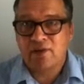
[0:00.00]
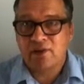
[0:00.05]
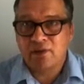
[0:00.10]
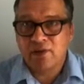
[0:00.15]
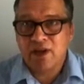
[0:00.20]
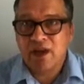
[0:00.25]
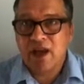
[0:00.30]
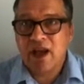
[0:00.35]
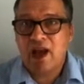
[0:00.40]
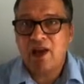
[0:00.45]

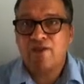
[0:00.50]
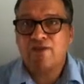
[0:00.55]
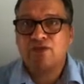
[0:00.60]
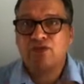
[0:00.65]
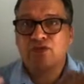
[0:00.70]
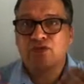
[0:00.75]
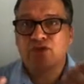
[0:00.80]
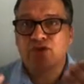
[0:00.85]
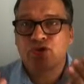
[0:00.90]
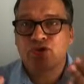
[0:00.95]
we have
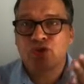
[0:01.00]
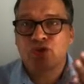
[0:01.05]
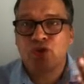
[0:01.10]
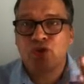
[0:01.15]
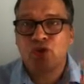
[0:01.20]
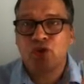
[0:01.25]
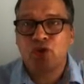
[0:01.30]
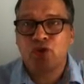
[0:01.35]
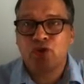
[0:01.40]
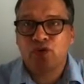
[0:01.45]
to
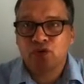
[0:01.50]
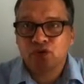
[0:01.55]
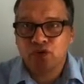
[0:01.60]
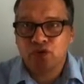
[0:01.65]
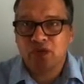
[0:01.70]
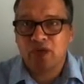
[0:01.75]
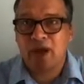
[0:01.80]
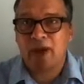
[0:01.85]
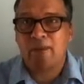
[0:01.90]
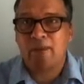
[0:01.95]
show to
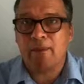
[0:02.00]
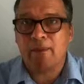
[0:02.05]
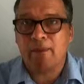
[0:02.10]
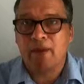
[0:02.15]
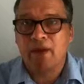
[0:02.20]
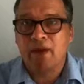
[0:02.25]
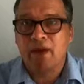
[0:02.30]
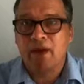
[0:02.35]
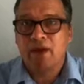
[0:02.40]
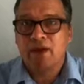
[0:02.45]
them
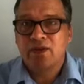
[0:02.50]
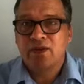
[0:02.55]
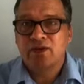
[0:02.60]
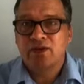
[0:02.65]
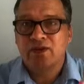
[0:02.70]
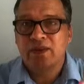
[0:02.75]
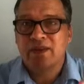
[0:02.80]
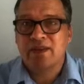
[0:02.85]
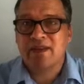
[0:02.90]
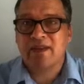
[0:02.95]
so
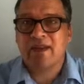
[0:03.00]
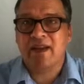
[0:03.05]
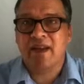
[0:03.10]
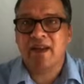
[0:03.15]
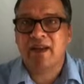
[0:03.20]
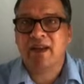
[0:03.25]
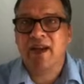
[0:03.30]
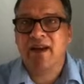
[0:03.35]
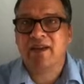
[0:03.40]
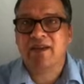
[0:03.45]
that
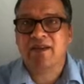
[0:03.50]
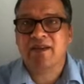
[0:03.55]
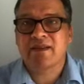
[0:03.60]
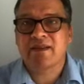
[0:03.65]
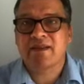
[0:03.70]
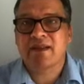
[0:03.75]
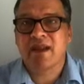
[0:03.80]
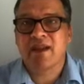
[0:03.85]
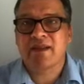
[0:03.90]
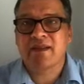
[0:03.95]
they
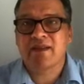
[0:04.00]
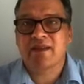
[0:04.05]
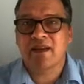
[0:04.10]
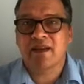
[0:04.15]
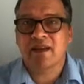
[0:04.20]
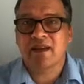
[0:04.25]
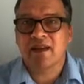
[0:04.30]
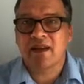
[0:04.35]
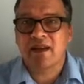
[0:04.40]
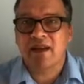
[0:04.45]
understand
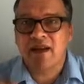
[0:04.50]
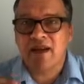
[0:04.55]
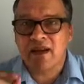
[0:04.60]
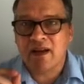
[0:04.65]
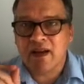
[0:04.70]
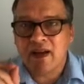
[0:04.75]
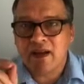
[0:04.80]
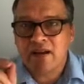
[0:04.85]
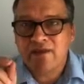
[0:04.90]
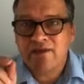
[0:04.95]
that
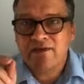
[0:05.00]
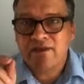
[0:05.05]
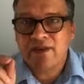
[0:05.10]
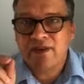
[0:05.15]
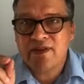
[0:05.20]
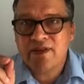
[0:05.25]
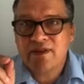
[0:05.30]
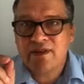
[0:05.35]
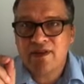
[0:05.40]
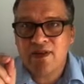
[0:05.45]
love
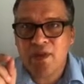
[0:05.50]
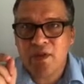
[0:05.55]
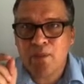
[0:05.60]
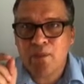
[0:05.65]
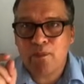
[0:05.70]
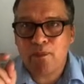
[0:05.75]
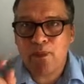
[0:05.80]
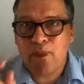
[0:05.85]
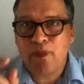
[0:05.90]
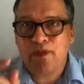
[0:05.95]
is the
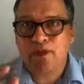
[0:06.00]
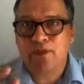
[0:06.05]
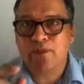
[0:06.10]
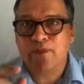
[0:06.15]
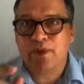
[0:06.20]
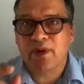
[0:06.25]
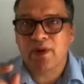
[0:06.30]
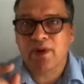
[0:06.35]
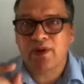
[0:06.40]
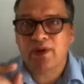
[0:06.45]
important
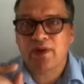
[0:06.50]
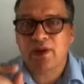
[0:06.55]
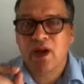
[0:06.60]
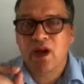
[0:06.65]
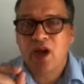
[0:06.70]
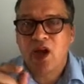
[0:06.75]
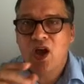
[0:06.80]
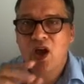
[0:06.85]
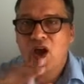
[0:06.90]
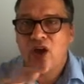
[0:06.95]
part.
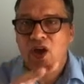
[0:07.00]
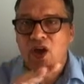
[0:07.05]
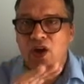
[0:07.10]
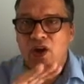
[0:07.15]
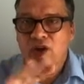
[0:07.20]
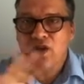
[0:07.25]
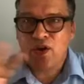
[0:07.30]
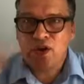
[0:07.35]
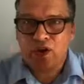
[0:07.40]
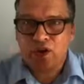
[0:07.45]

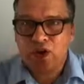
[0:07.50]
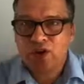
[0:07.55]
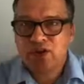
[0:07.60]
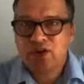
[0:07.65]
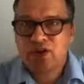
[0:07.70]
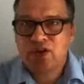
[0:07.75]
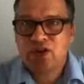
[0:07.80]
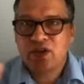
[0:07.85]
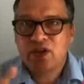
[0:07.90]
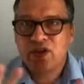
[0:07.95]

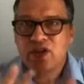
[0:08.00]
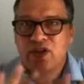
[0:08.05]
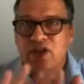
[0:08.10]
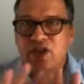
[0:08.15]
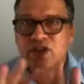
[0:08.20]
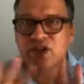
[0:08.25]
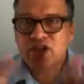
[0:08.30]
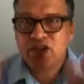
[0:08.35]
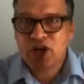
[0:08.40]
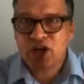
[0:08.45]
Not
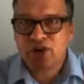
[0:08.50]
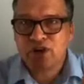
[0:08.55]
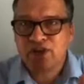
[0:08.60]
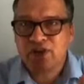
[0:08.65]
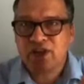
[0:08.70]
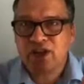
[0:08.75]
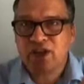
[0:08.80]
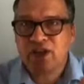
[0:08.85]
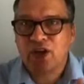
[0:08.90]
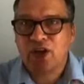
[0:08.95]

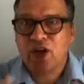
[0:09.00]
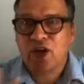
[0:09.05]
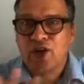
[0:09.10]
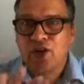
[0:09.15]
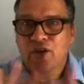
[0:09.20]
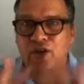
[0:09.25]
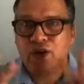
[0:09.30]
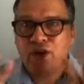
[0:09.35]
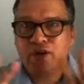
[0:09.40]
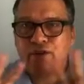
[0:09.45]
shouting,
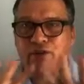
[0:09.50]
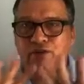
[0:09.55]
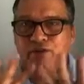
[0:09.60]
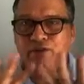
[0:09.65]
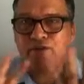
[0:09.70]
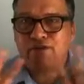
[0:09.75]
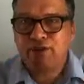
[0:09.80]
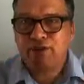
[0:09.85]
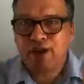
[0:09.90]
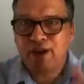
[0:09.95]
not
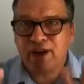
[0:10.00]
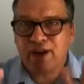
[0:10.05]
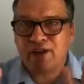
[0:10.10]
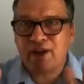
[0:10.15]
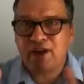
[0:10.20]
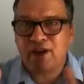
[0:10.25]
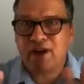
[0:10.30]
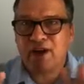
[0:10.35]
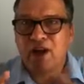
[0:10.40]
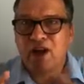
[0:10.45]

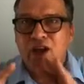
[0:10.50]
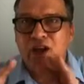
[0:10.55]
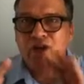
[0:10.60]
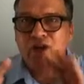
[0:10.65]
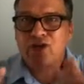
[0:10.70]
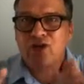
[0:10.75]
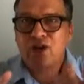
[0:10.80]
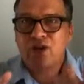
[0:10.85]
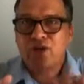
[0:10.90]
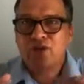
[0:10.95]
fighting,
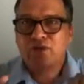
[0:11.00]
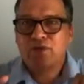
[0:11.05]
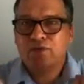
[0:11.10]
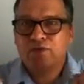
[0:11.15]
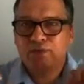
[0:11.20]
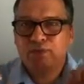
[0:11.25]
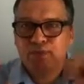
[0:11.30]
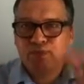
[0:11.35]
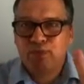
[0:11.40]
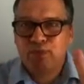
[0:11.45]
not
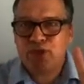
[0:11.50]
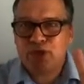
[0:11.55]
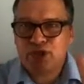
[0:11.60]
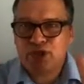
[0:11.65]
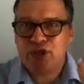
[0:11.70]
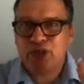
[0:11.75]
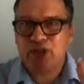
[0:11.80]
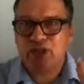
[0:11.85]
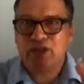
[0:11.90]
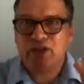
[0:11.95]

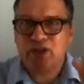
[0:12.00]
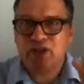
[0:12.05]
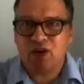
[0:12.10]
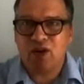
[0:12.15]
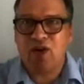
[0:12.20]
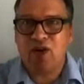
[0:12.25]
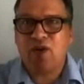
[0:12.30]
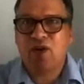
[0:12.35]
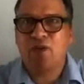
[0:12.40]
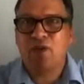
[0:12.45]
pushing it
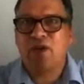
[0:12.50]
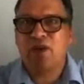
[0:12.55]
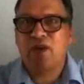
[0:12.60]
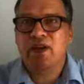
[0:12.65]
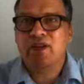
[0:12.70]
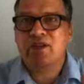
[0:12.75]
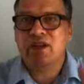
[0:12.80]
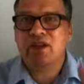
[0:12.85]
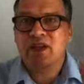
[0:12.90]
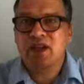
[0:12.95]

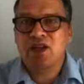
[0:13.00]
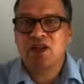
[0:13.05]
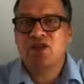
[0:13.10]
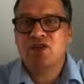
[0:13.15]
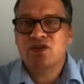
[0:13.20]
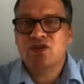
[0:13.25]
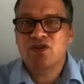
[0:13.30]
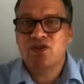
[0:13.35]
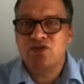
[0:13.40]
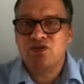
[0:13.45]
always
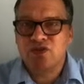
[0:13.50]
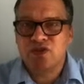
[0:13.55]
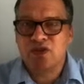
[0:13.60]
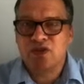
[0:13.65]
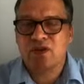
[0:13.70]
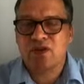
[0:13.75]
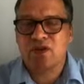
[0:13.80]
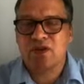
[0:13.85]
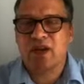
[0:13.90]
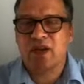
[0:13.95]
into
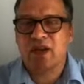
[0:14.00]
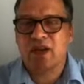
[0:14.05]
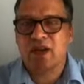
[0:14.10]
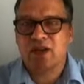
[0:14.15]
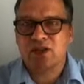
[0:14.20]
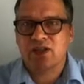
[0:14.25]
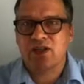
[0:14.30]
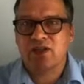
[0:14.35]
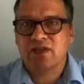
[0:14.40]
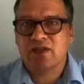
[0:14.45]
certain
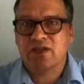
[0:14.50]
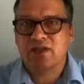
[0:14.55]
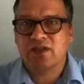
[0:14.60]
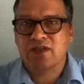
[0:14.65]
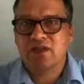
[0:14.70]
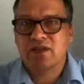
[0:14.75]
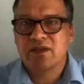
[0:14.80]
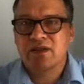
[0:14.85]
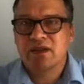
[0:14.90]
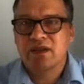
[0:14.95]
directions.